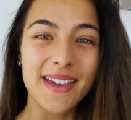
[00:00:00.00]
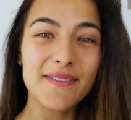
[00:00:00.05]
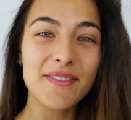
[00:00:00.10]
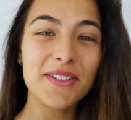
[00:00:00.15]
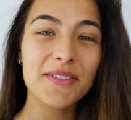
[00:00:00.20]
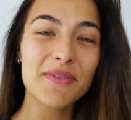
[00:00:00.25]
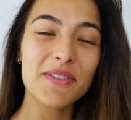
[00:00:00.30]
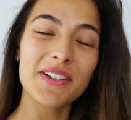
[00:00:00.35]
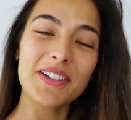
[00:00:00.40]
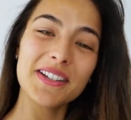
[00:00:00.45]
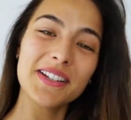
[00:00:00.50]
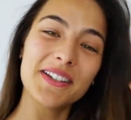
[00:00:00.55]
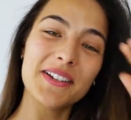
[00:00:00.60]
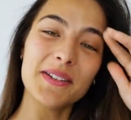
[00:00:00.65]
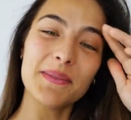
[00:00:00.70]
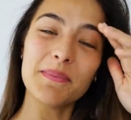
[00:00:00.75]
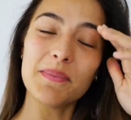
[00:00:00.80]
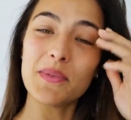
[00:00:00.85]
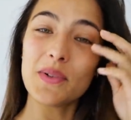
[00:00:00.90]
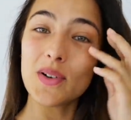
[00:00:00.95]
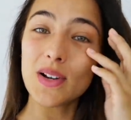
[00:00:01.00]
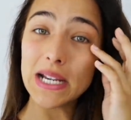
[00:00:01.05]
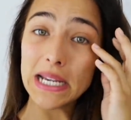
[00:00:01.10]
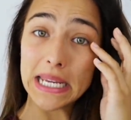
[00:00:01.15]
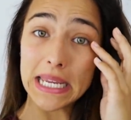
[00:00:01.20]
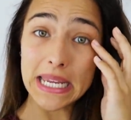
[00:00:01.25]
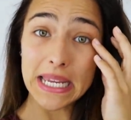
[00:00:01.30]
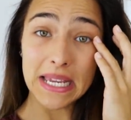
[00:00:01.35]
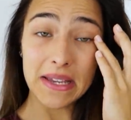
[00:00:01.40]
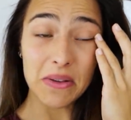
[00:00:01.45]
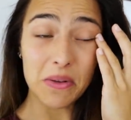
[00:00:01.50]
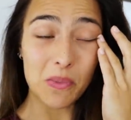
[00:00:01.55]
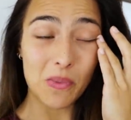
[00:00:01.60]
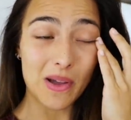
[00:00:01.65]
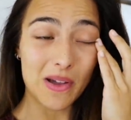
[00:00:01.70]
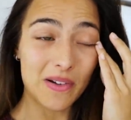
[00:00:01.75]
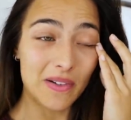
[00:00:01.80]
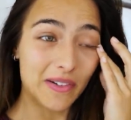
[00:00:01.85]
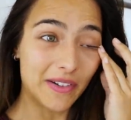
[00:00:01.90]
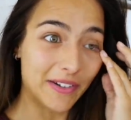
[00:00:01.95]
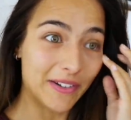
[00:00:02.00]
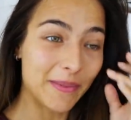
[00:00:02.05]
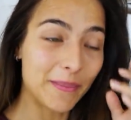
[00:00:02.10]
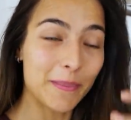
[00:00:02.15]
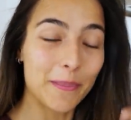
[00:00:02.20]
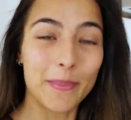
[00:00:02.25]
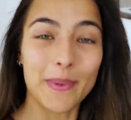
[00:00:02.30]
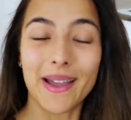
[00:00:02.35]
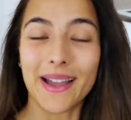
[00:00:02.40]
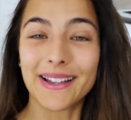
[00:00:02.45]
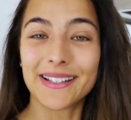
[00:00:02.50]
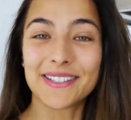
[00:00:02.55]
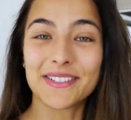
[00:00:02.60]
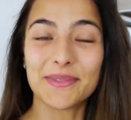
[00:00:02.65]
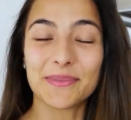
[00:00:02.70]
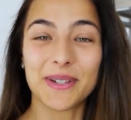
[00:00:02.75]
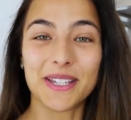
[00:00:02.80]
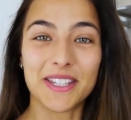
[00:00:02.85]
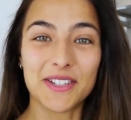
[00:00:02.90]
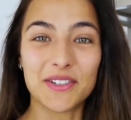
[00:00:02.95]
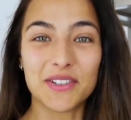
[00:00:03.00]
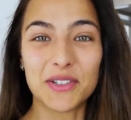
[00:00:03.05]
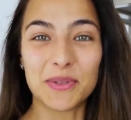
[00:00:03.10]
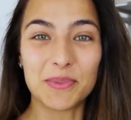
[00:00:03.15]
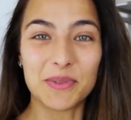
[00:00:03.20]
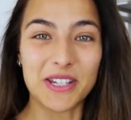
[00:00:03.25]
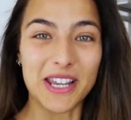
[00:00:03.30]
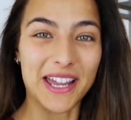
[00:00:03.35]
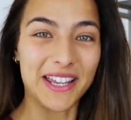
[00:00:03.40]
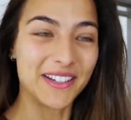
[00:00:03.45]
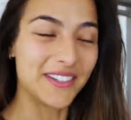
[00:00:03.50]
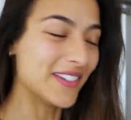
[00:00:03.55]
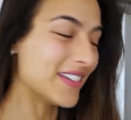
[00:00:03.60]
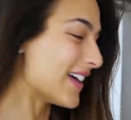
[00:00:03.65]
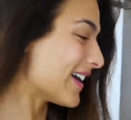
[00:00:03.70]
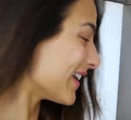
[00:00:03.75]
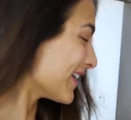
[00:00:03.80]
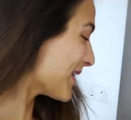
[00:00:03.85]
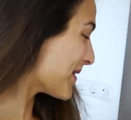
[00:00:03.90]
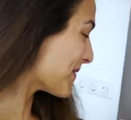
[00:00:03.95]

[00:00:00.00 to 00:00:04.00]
Hey everyone, good morning. Welcome back to my YouTube channel. I